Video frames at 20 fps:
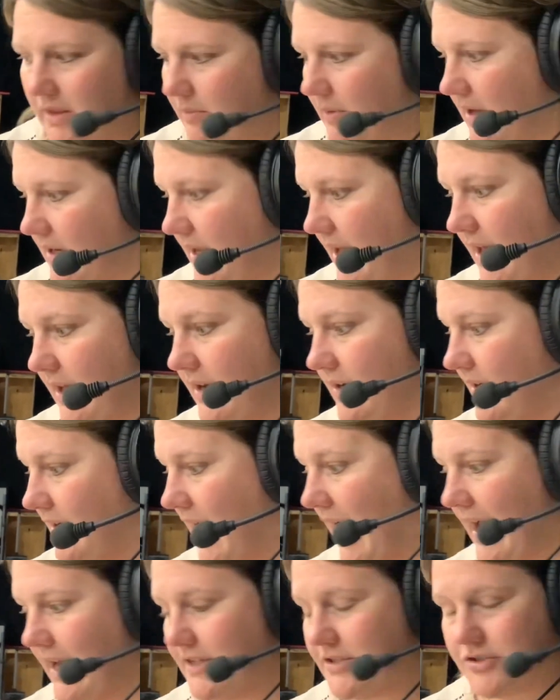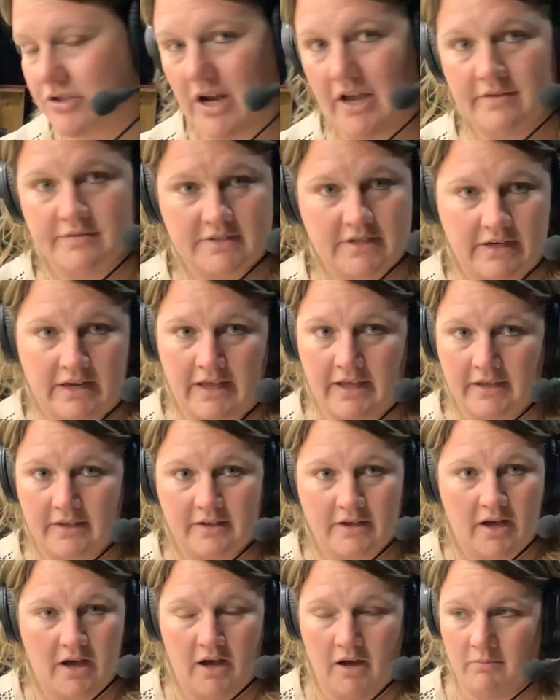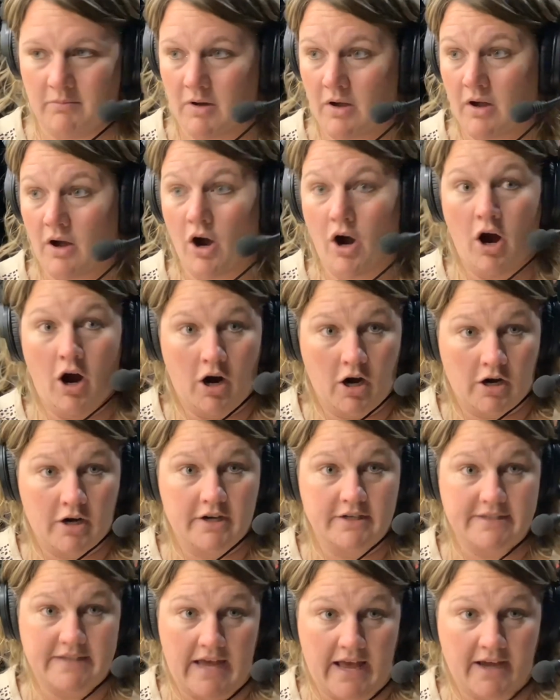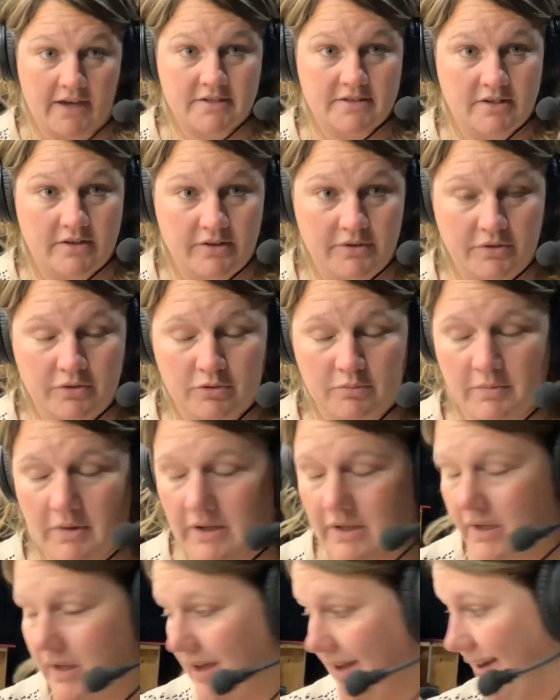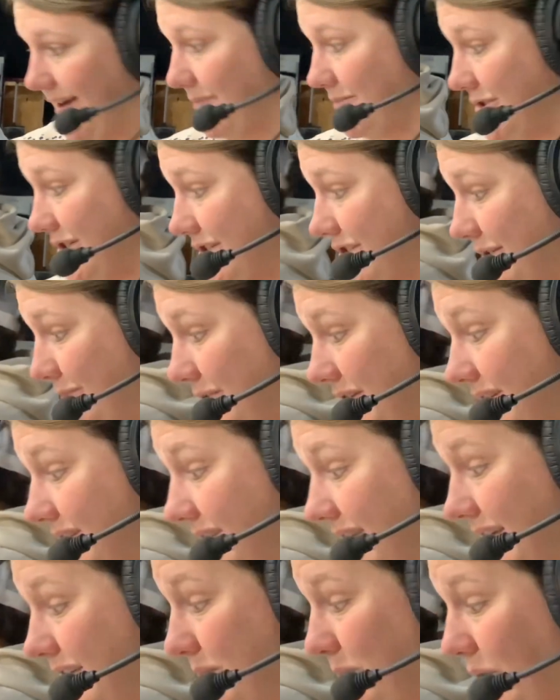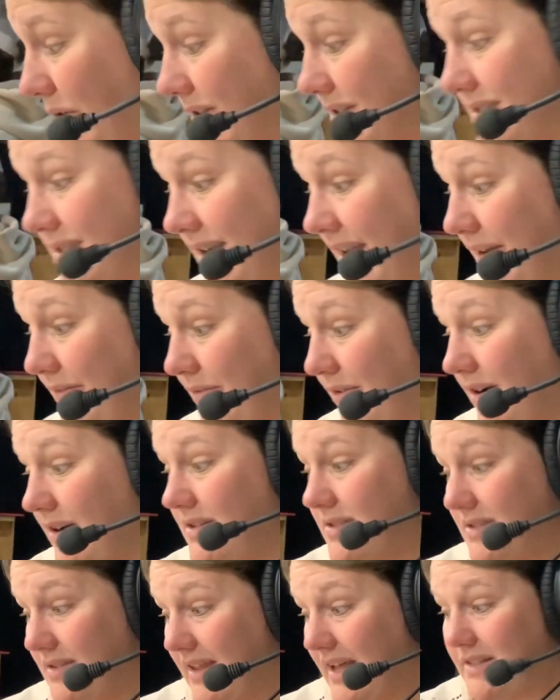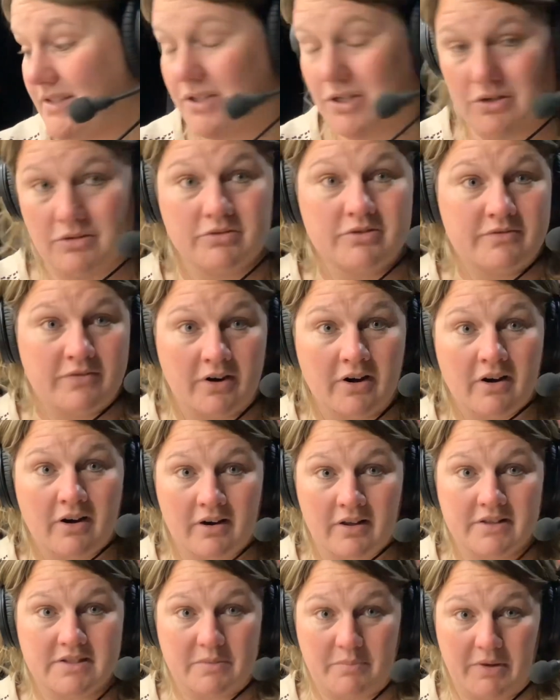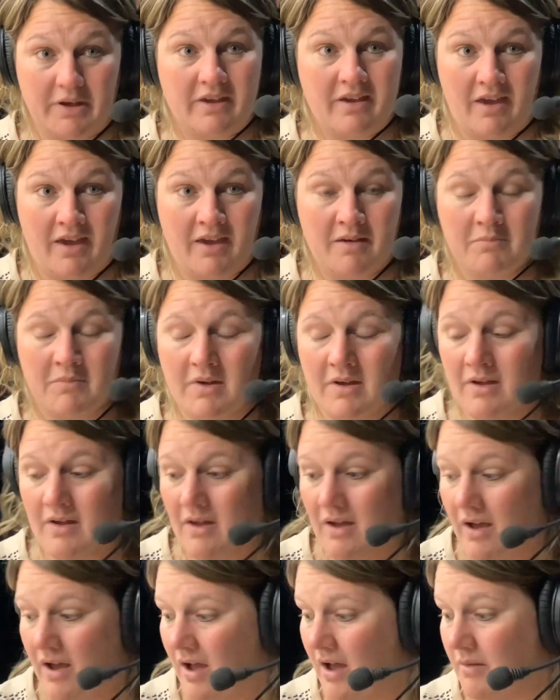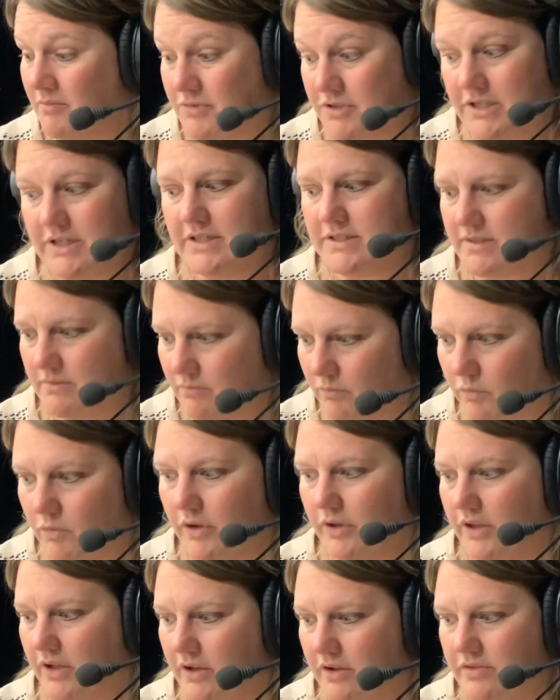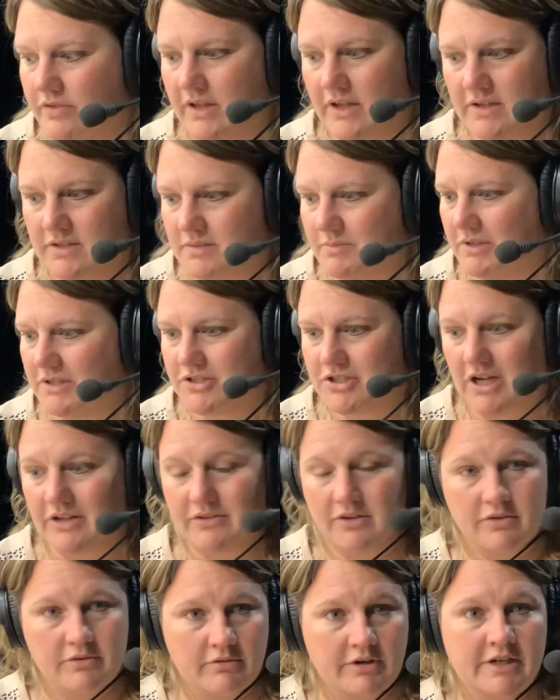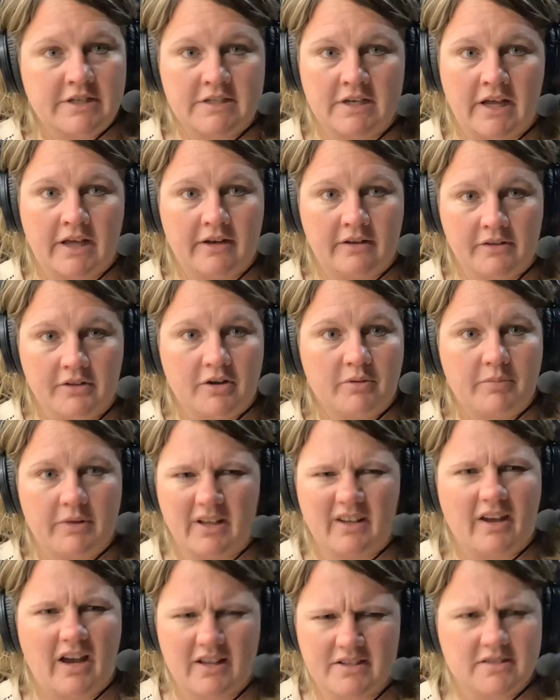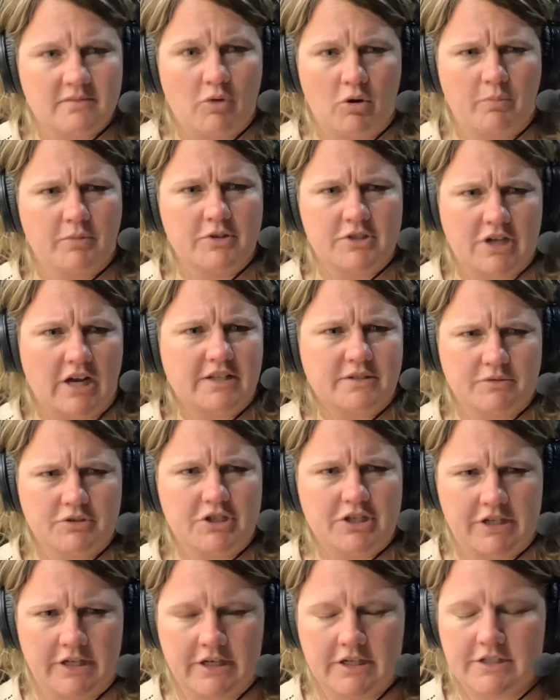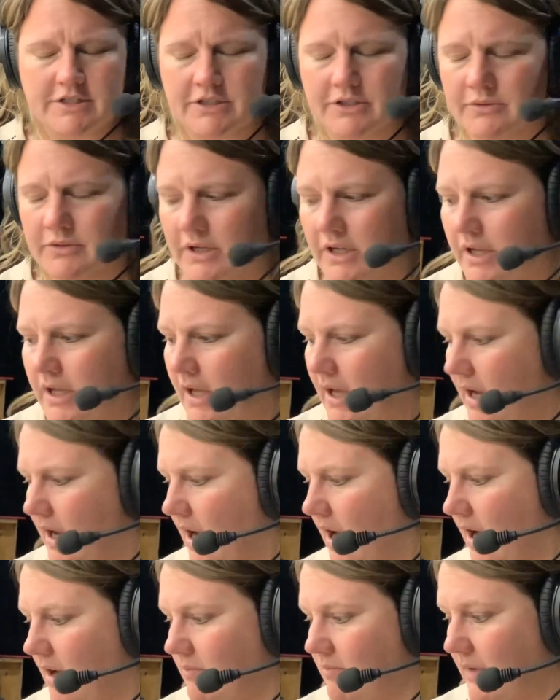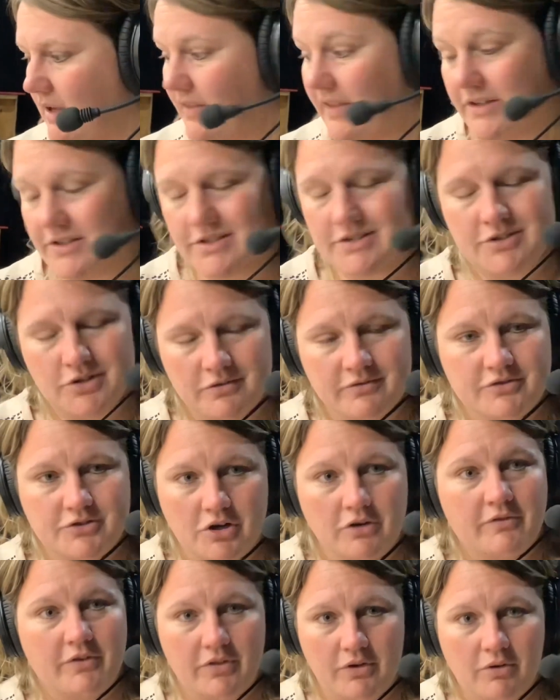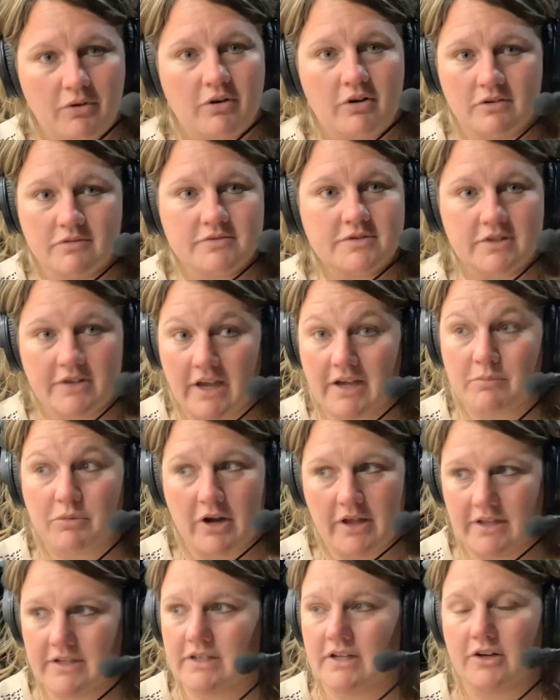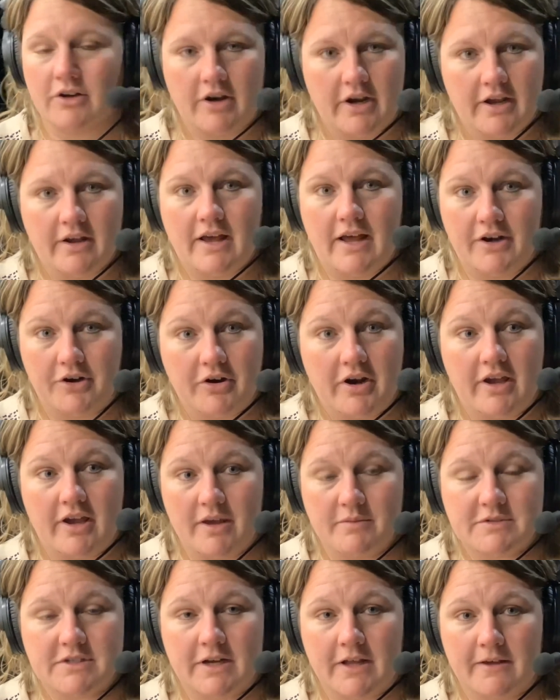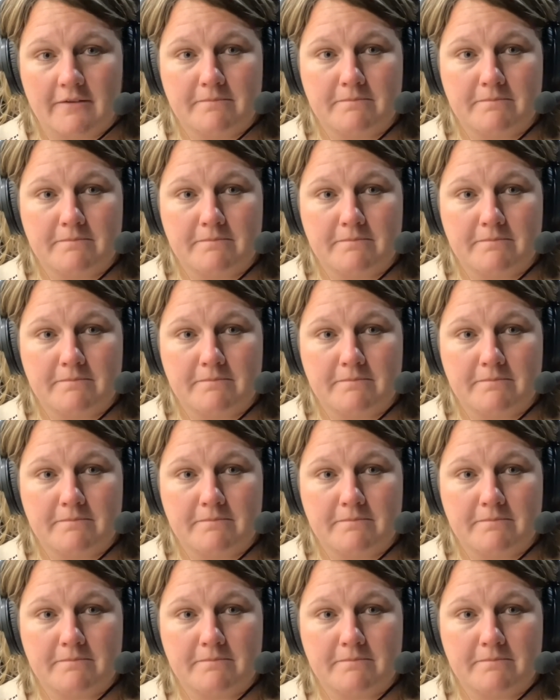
Box had nice drives tonight. Um, hard attacks to the hoop um, she chipped in six points tonight for us, so that's huge for her. It's a big game. Um, she did some really good things. I mean, shot the three tonight a little bit, got some open shots yep. when she needed to, um, and then just drove at the hole. So yeah, Riley did a great had a great game tonight.